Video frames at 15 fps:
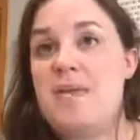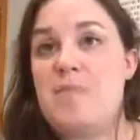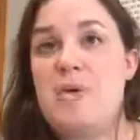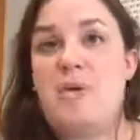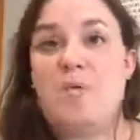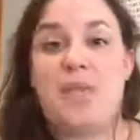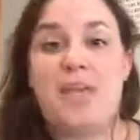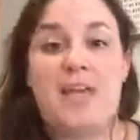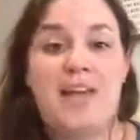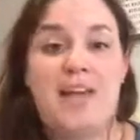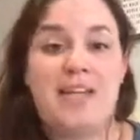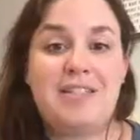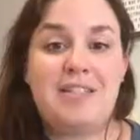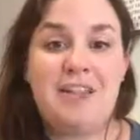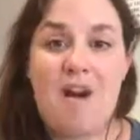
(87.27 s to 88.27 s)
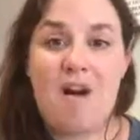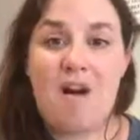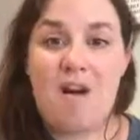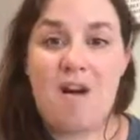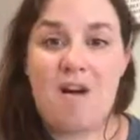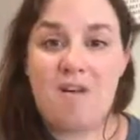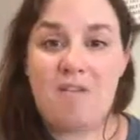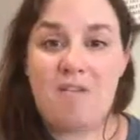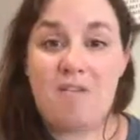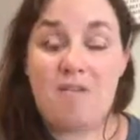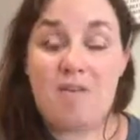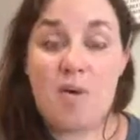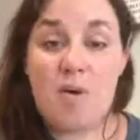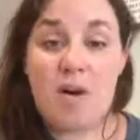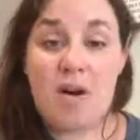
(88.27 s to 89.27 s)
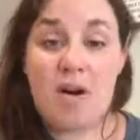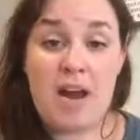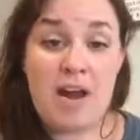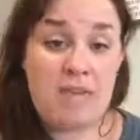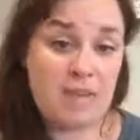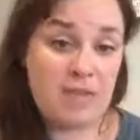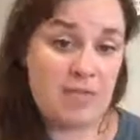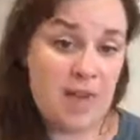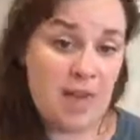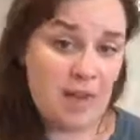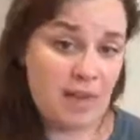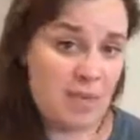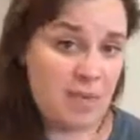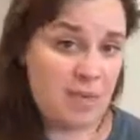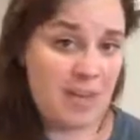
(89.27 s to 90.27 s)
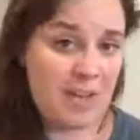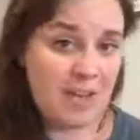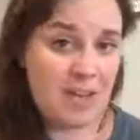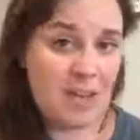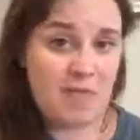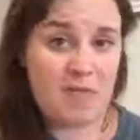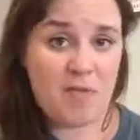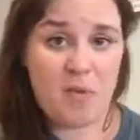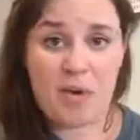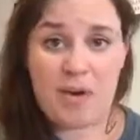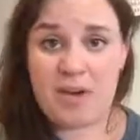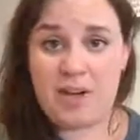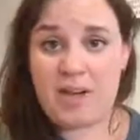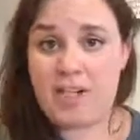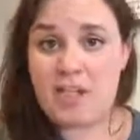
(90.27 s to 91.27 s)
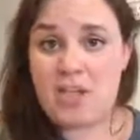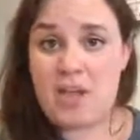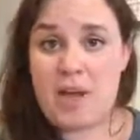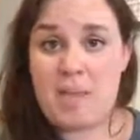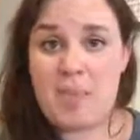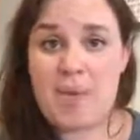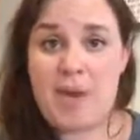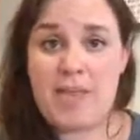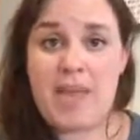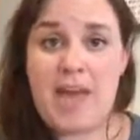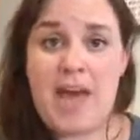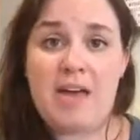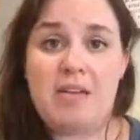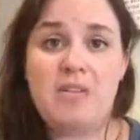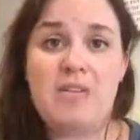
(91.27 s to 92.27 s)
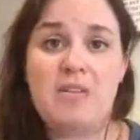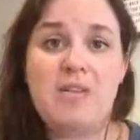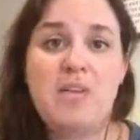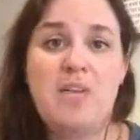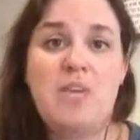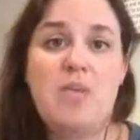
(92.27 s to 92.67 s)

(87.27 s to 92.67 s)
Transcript: weekends are for having fun. Weekends are for catching up around the house.